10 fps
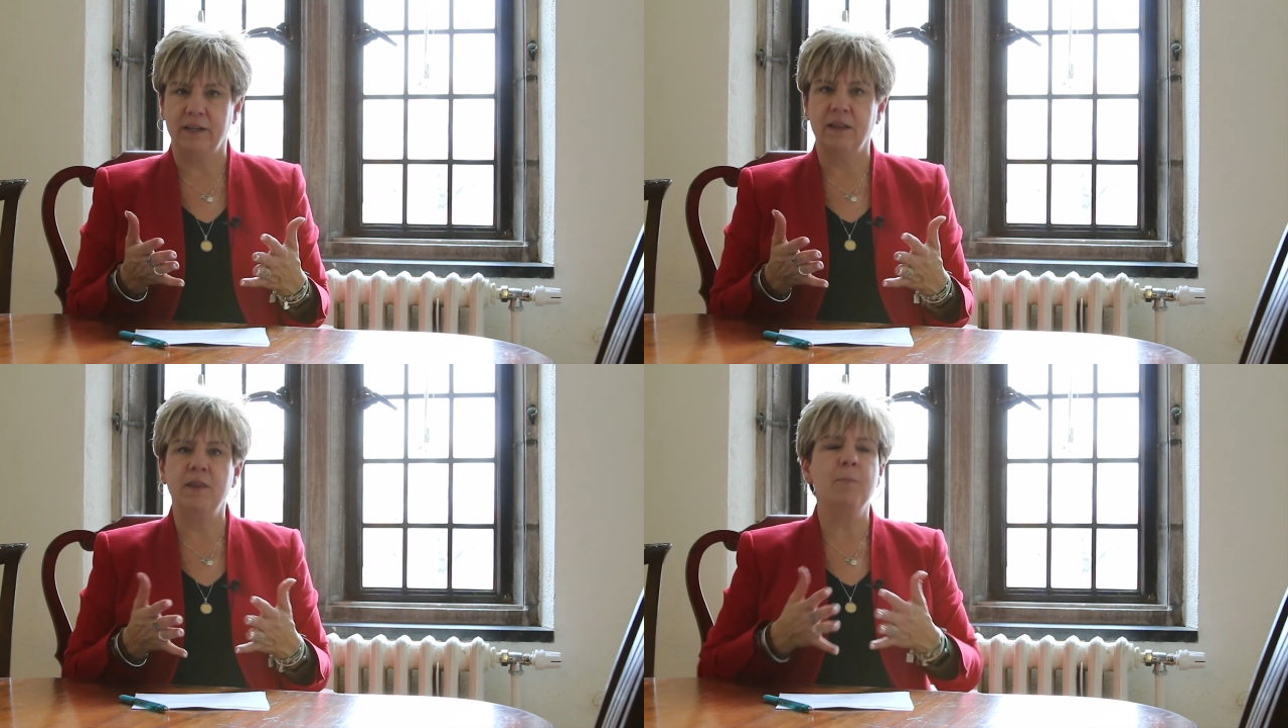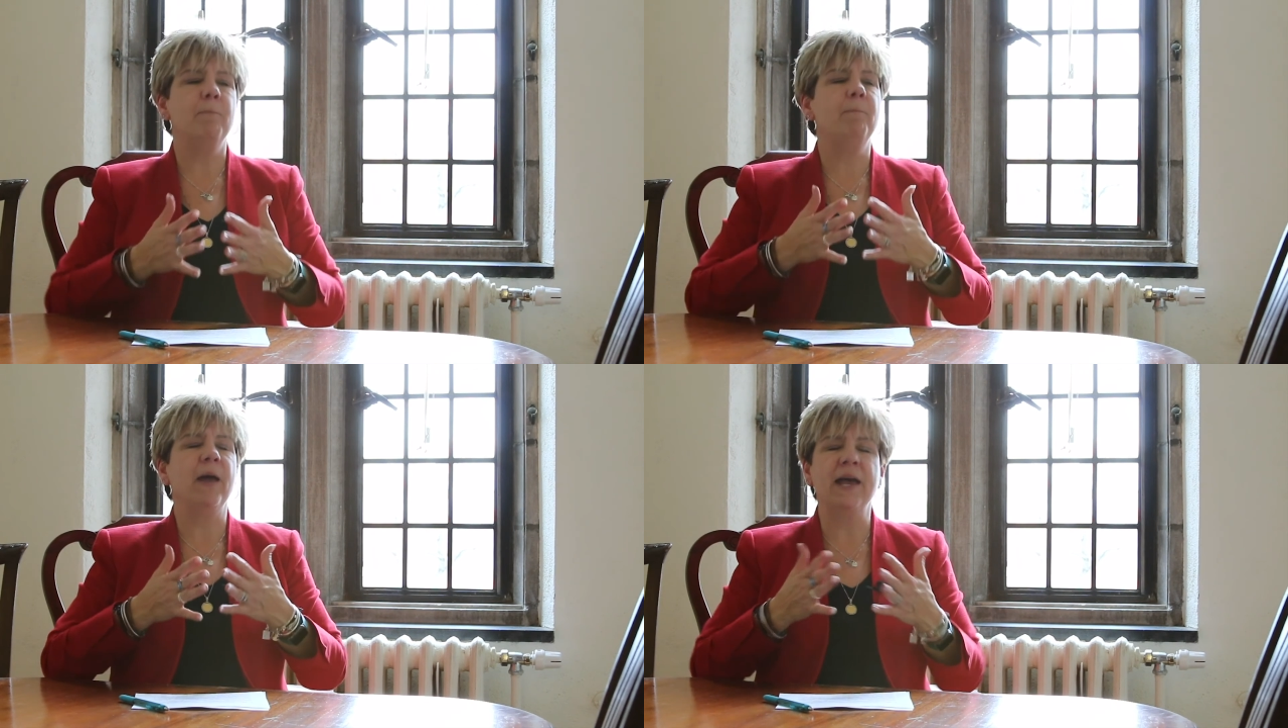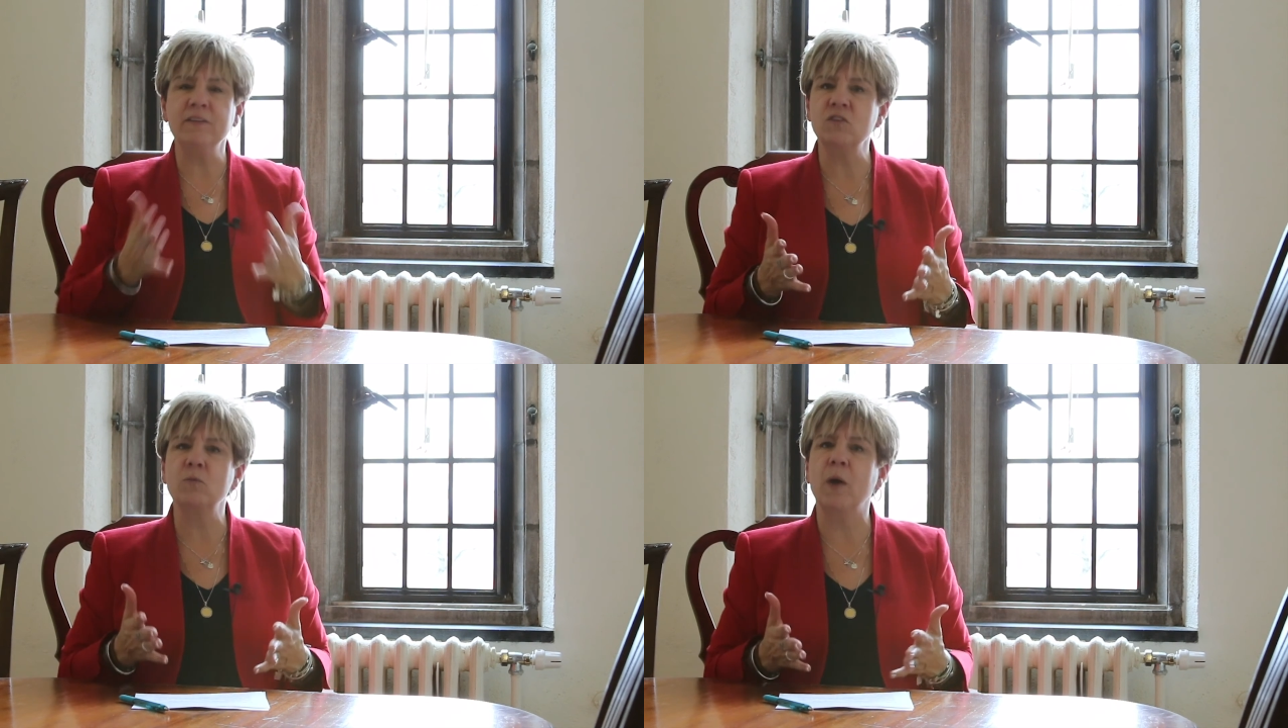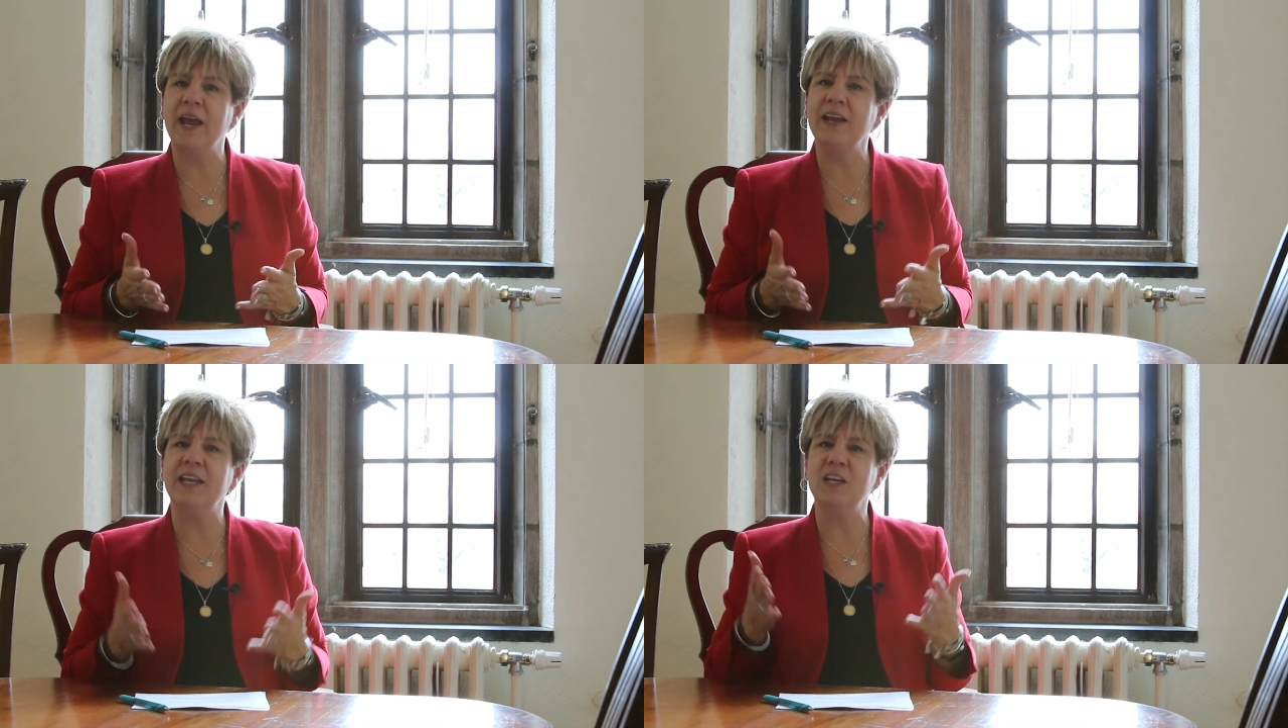the best
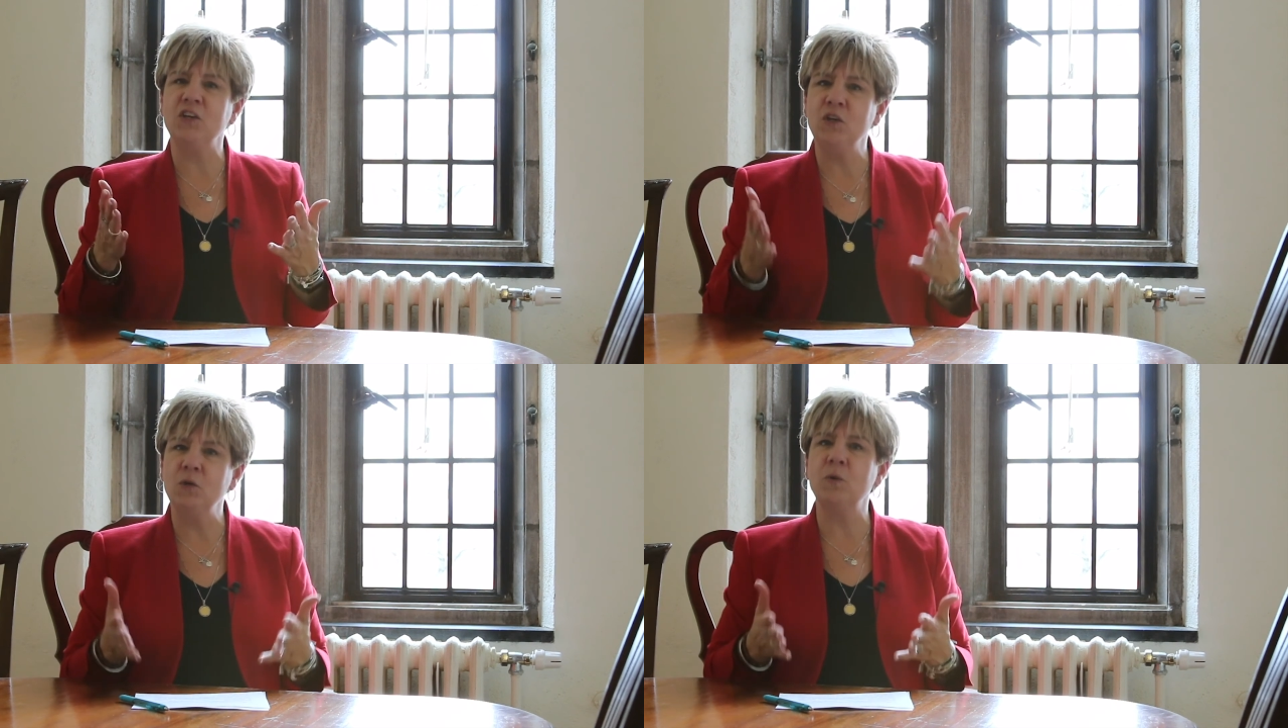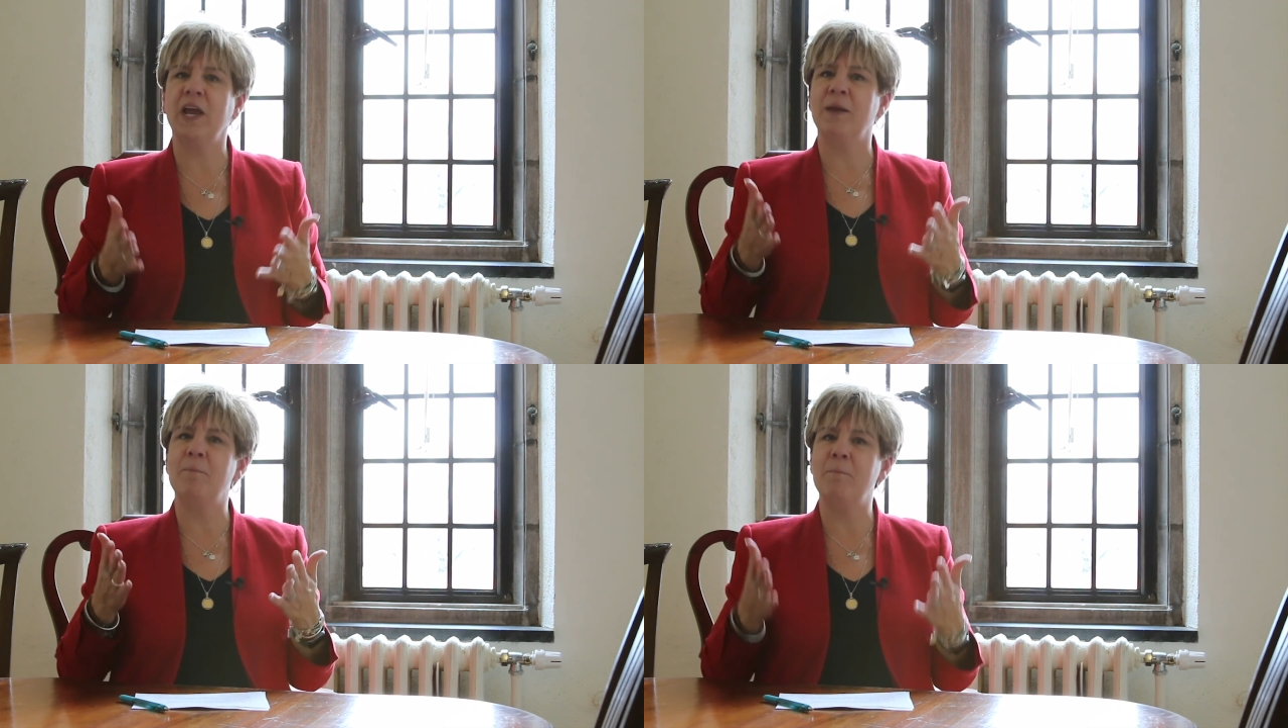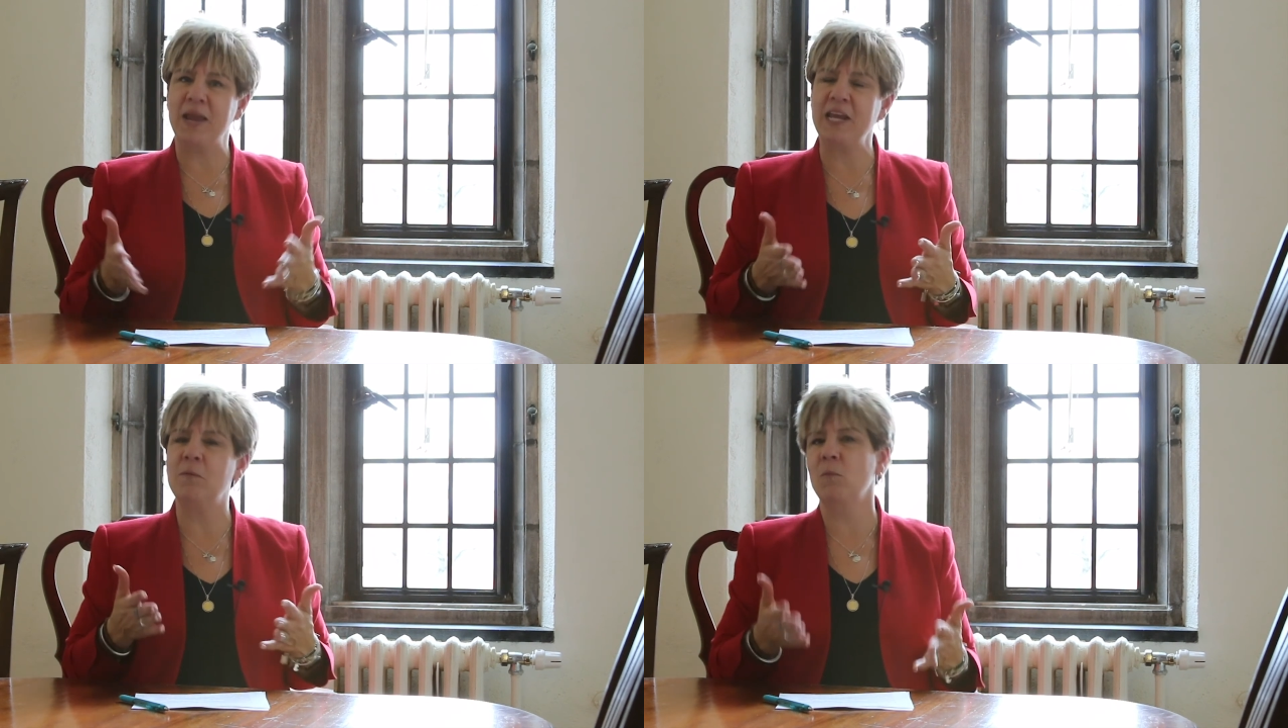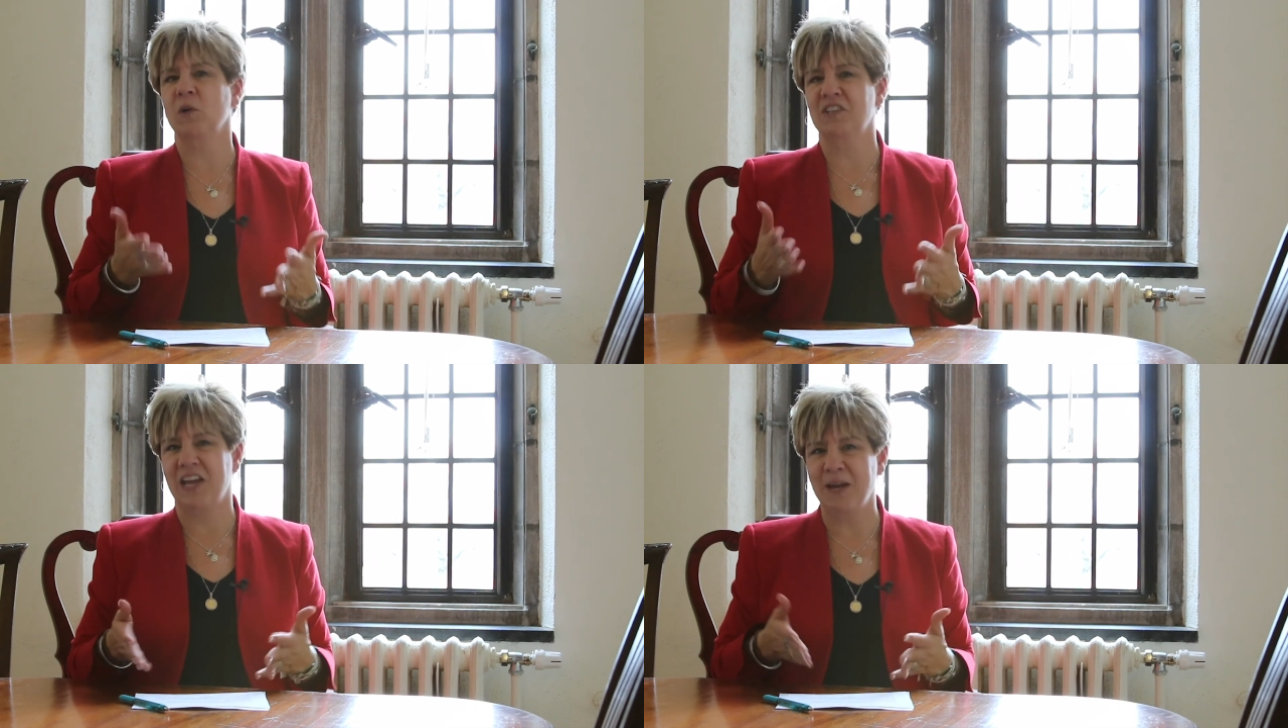way that you can make
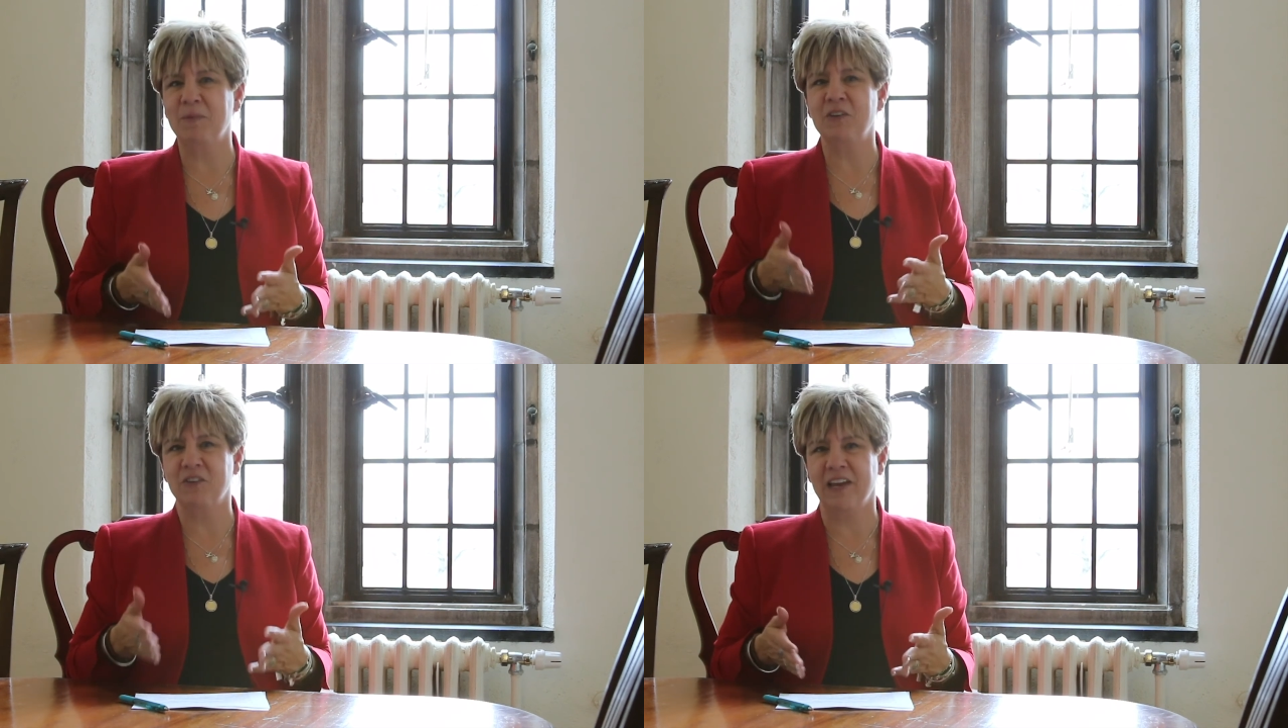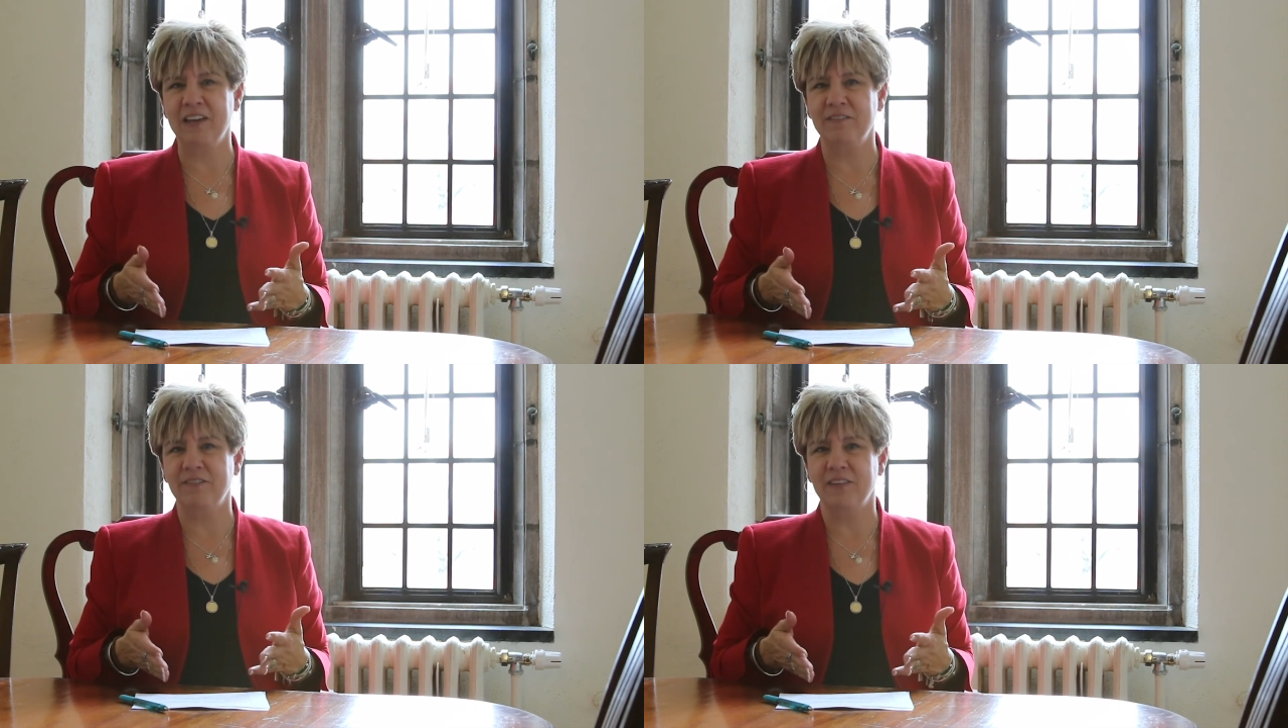more time in your life